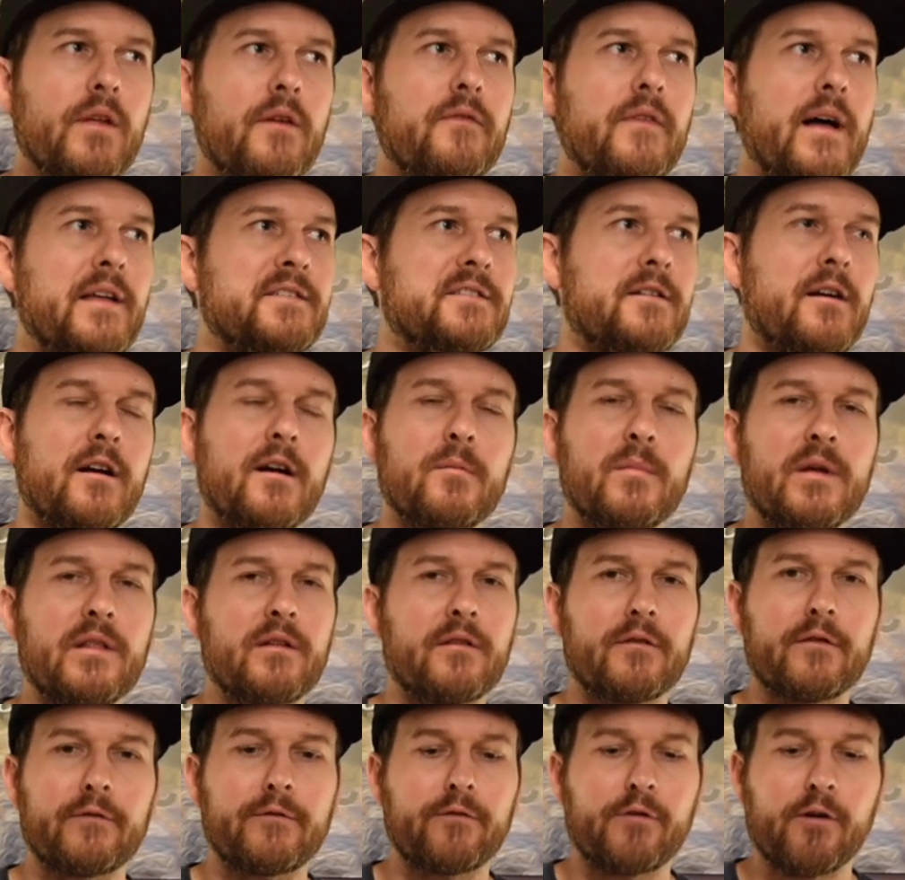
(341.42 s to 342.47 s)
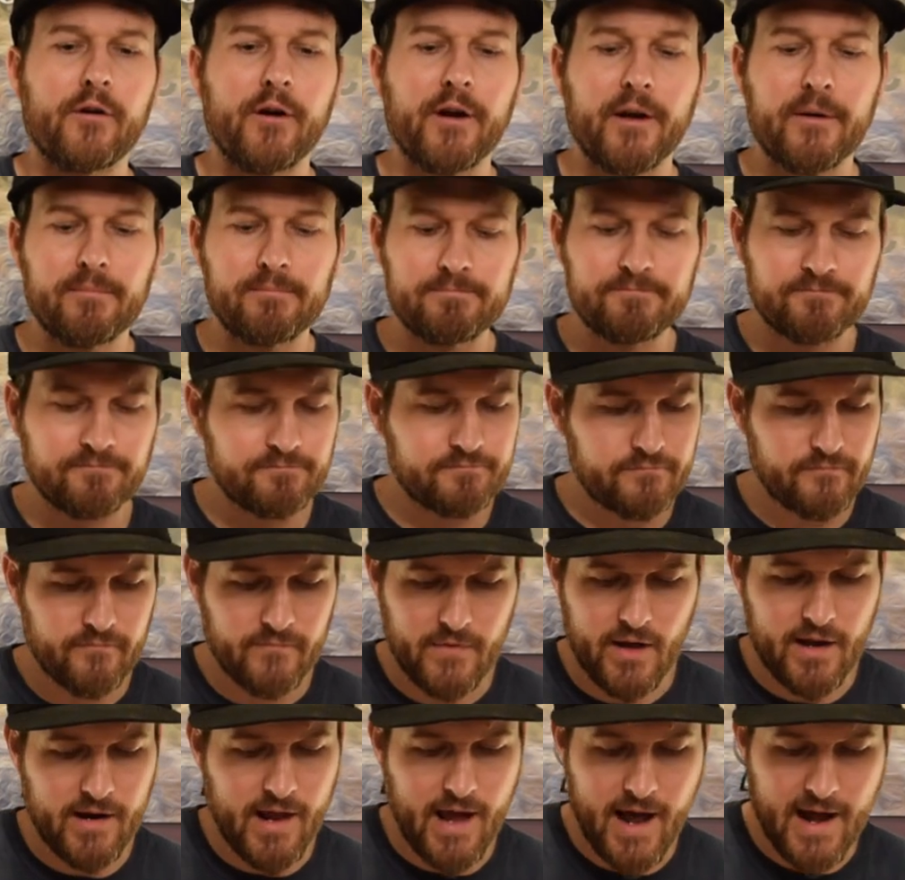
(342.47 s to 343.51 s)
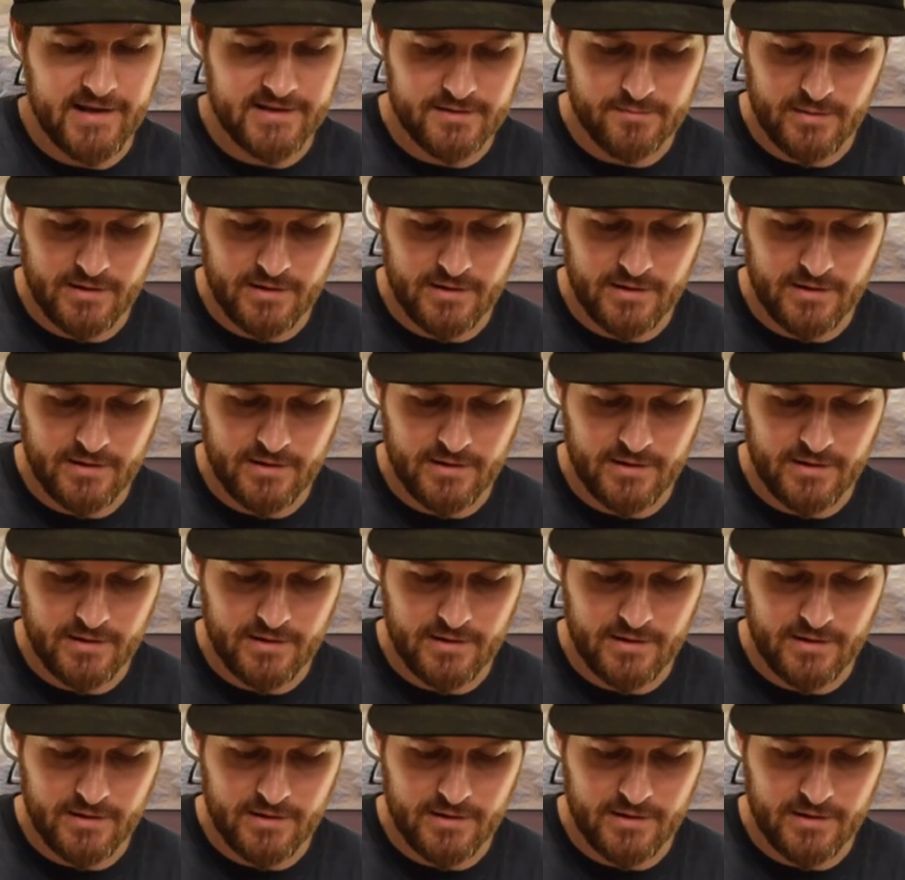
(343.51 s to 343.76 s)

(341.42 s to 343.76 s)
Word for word: That's gotta be the Laphroaig. That has